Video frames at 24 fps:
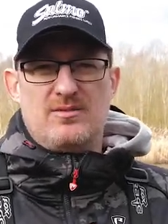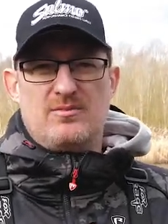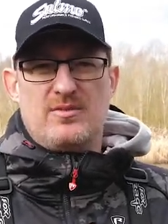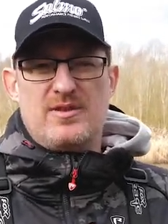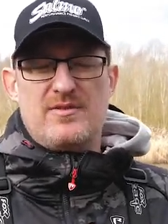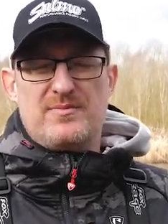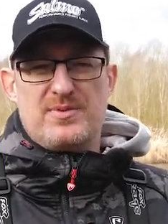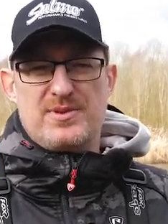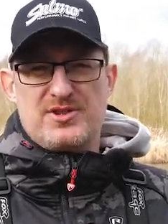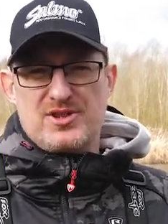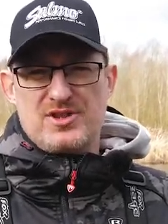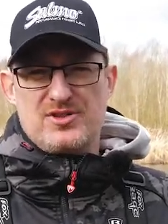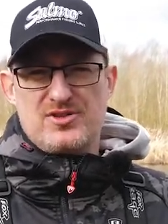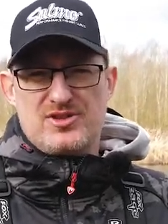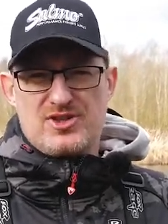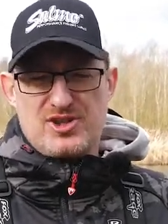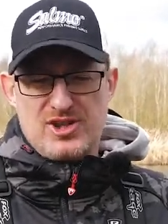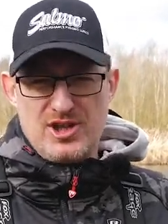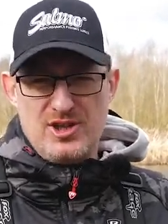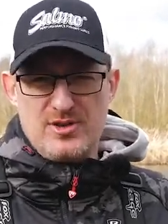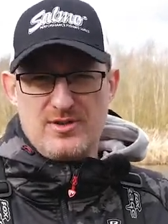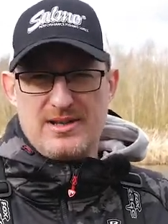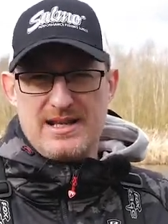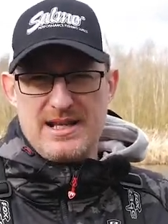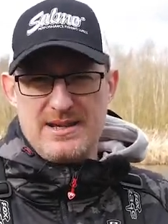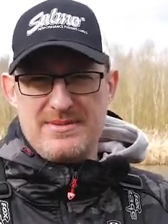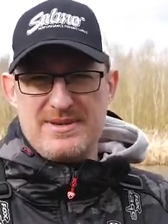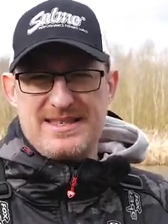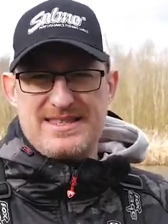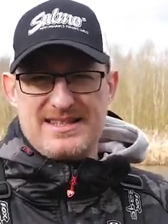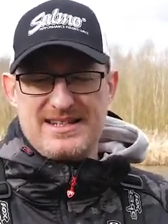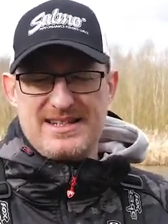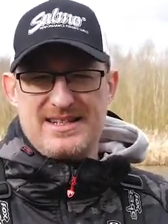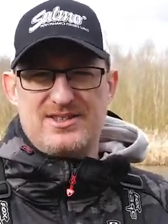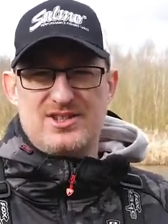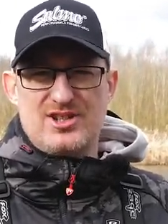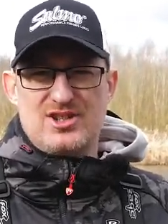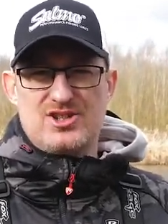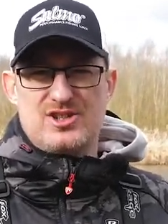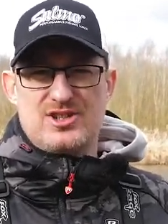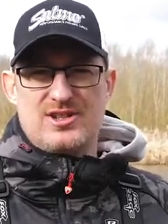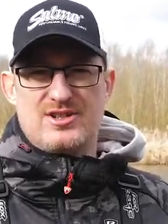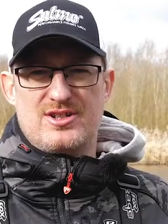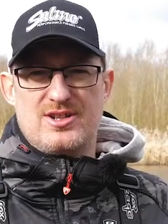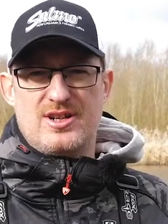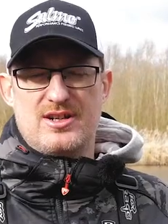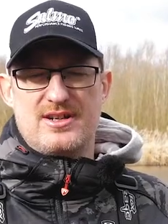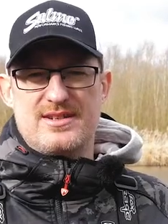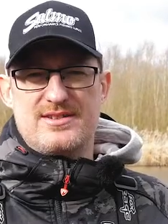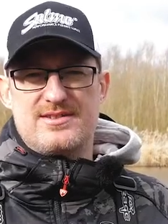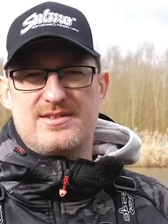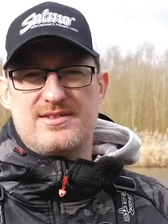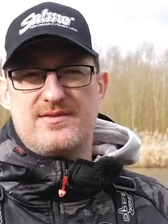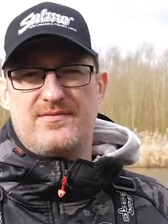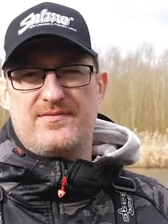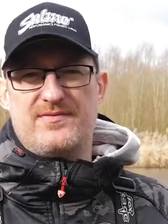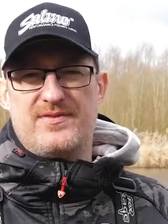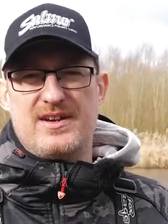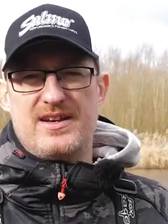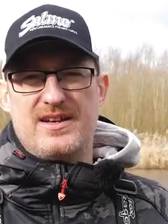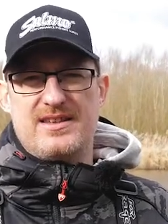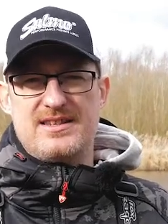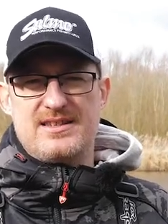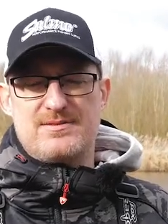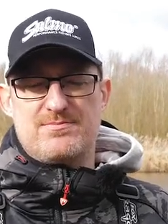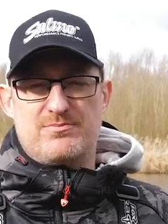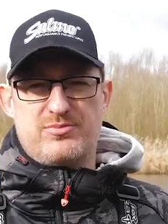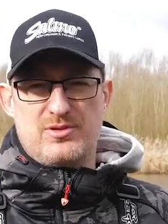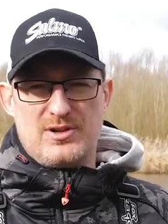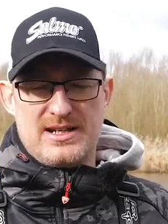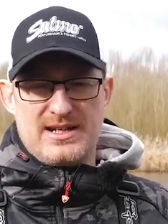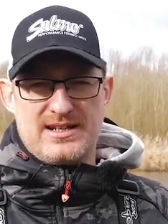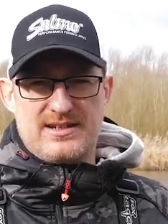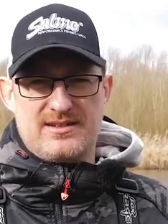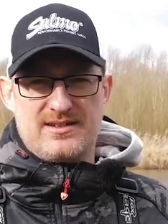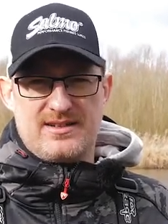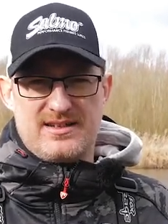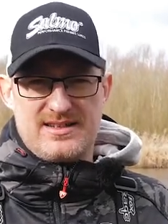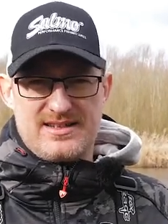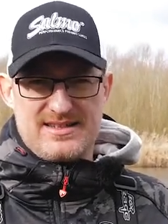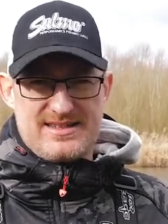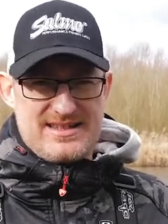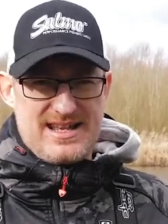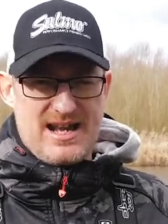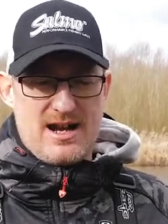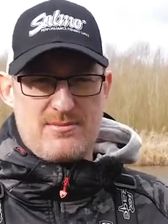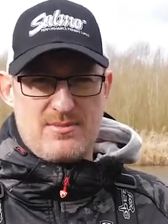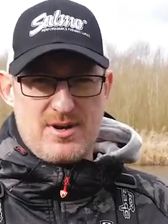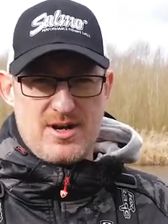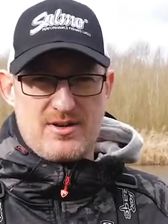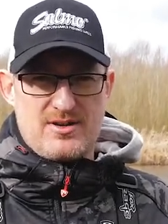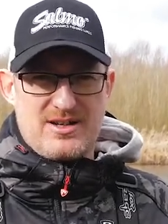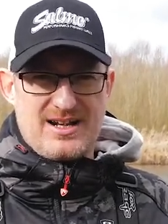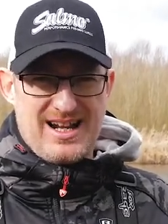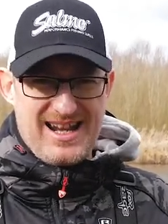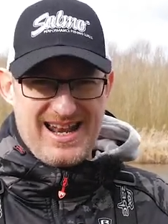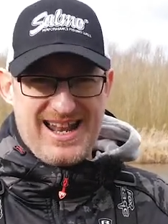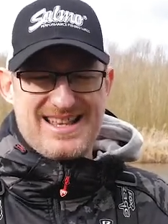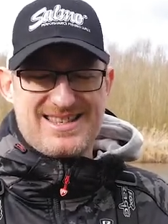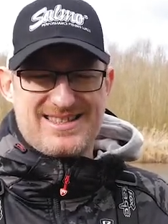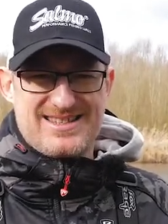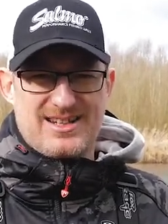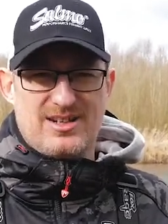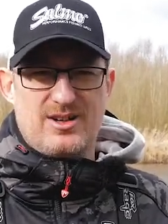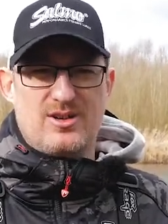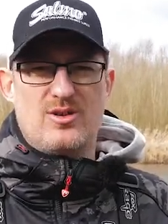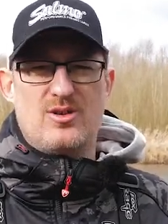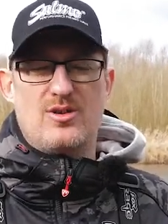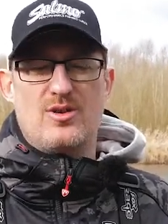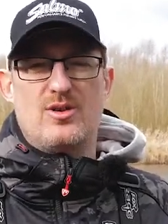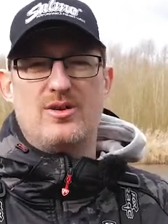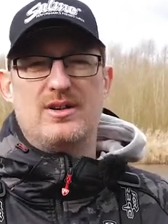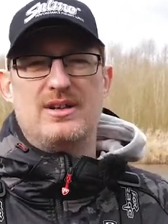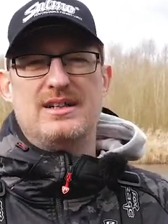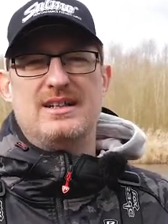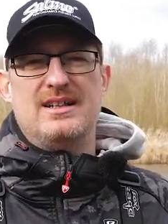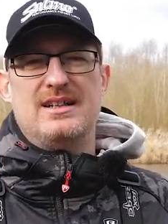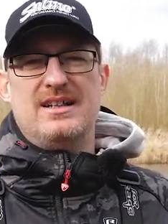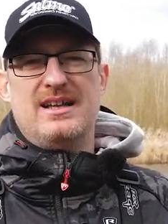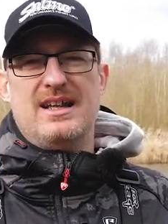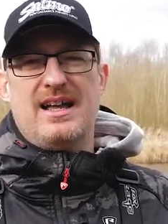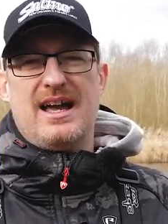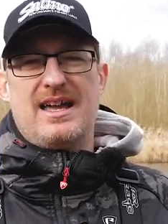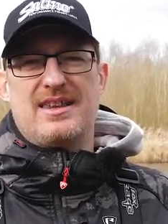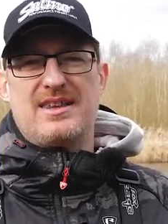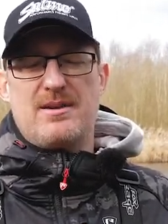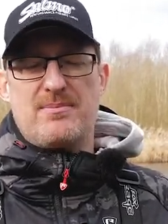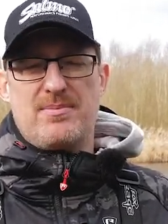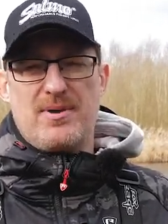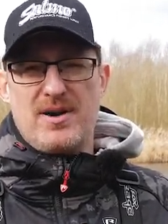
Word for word: We've produced two limited edition colours of uh, this brilliant Salmo classic lure, and they're